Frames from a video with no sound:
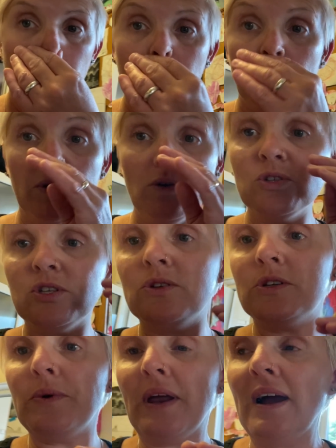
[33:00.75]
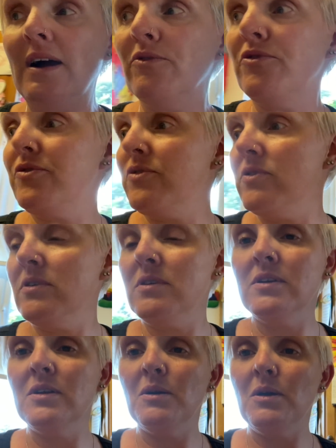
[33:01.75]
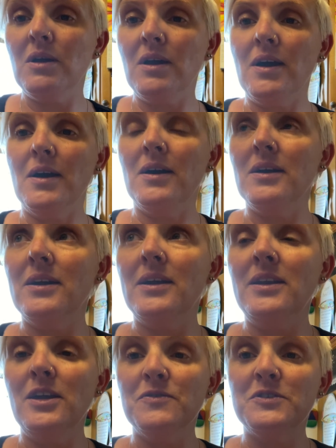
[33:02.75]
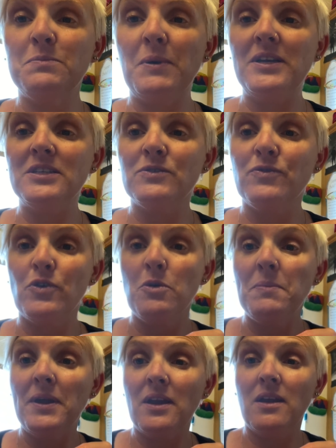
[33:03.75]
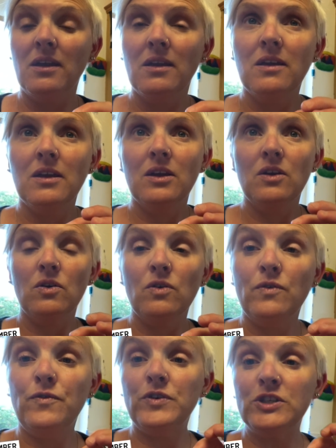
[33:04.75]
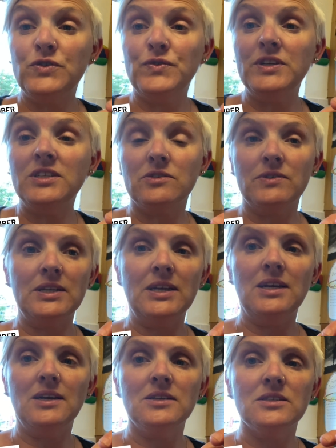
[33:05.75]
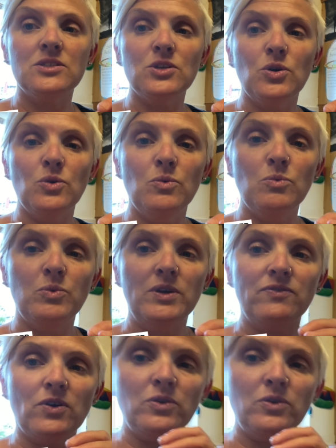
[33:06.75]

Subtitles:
We also don't have enough space for a big fridge freezer in here, so we've